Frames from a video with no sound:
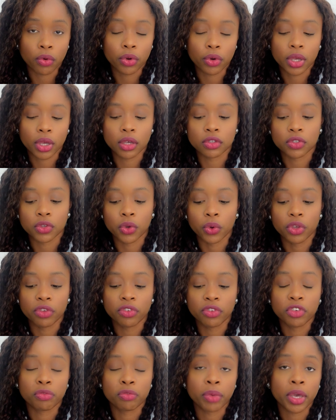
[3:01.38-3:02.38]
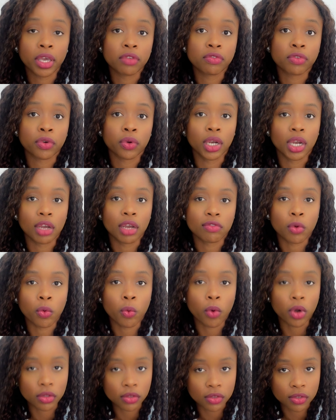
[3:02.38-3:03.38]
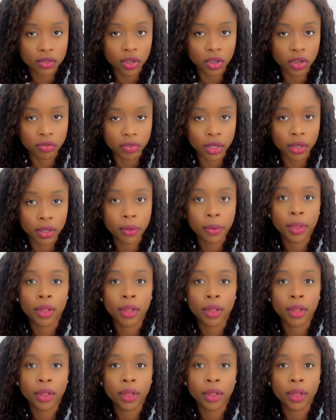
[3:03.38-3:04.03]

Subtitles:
Okay, so if you've paid for a level 1 survey,